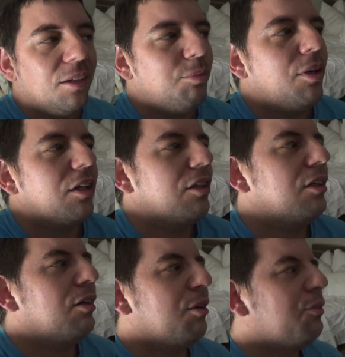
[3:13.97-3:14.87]
But, you
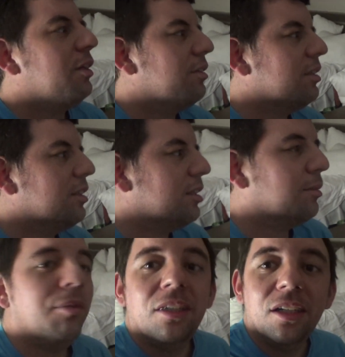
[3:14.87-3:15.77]
know, I figured since
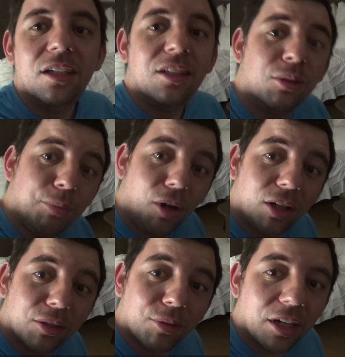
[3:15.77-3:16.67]
I'm a little
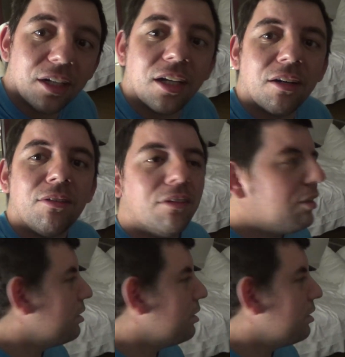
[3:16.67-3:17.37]
ballin' right now, you